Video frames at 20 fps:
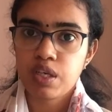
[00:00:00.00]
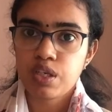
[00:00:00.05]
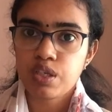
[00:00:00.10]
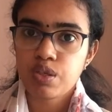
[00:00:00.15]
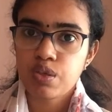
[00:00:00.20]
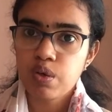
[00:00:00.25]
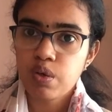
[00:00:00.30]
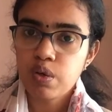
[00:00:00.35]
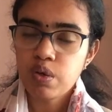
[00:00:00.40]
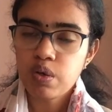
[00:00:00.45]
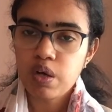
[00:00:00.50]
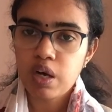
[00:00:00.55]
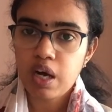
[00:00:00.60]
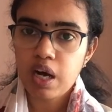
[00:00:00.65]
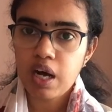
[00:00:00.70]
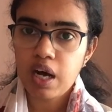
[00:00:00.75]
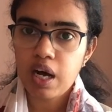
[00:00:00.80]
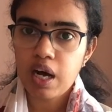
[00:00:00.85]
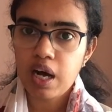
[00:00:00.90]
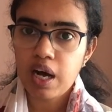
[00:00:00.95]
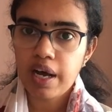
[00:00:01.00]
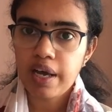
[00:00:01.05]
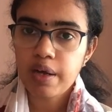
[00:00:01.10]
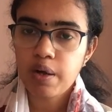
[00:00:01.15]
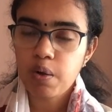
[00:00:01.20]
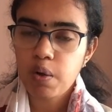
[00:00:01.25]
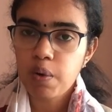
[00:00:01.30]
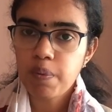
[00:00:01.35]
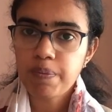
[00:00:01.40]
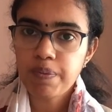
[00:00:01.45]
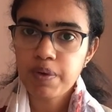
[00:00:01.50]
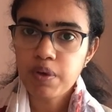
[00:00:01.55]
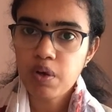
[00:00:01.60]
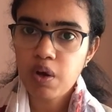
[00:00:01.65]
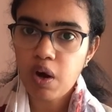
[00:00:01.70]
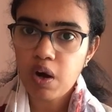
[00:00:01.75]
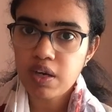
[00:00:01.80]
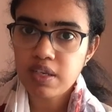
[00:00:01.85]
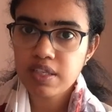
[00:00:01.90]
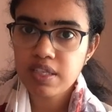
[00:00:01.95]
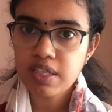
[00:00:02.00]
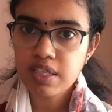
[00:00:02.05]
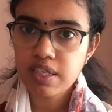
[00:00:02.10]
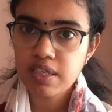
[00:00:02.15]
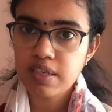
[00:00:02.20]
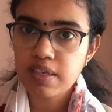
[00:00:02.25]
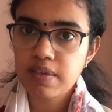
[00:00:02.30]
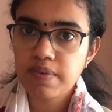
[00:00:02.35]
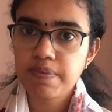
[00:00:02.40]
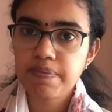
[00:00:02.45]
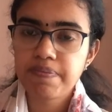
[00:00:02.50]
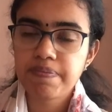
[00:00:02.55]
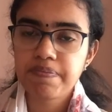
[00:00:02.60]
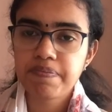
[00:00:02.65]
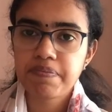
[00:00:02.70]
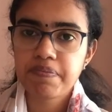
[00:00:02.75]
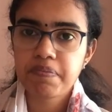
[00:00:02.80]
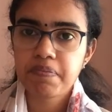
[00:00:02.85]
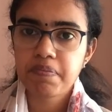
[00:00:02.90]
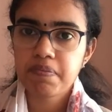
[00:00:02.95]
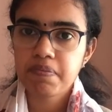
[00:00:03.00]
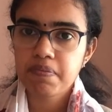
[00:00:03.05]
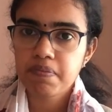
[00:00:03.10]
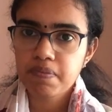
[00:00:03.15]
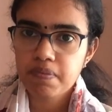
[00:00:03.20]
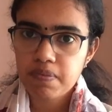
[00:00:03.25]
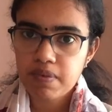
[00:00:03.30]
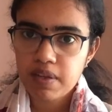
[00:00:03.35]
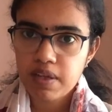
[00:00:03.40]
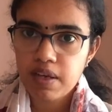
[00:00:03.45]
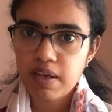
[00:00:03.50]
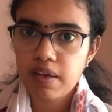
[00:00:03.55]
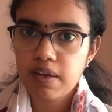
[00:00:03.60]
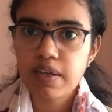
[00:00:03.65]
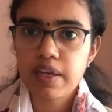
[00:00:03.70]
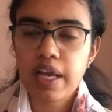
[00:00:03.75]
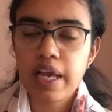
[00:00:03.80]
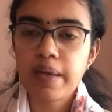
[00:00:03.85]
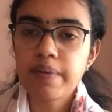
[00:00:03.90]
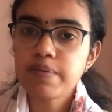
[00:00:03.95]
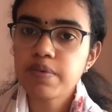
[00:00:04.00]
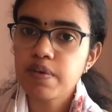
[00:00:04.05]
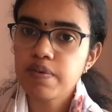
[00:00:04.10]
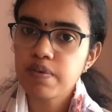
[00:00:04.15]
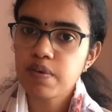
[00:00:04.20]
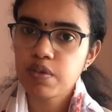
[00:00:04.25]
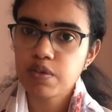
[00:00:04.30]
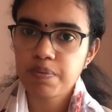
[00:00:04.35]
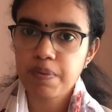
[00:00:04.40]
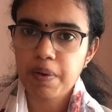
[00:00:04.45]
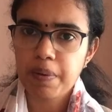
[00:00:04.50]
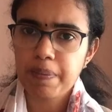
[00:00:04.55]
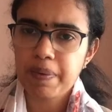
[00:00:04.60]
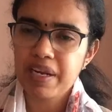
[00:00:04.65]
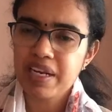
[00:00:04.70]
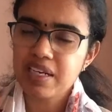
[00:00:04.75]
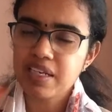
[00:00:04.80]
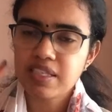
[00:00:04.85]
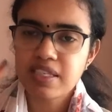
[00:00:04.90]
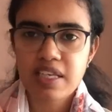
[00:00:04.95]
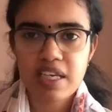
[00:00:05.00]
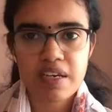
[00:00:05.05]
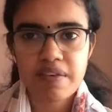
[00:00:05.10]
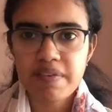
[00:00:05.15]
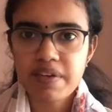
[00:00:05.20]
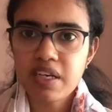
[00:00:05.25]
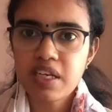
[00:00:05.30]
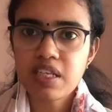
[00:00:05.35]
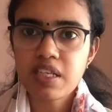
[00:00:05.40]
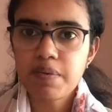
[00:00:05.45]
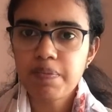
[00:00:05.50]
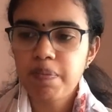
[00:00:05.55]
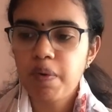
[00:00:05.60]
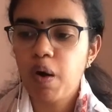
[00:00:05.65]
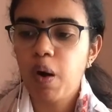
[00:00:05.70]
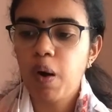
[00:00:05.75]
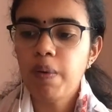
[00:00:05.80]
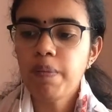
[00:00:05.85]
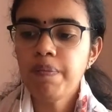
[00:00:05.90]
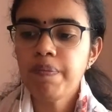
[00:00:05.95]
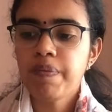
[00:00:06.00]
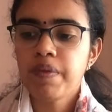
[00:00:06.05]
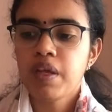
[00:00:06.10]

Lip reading: So I hope you got the names of those people. It is given in the poem.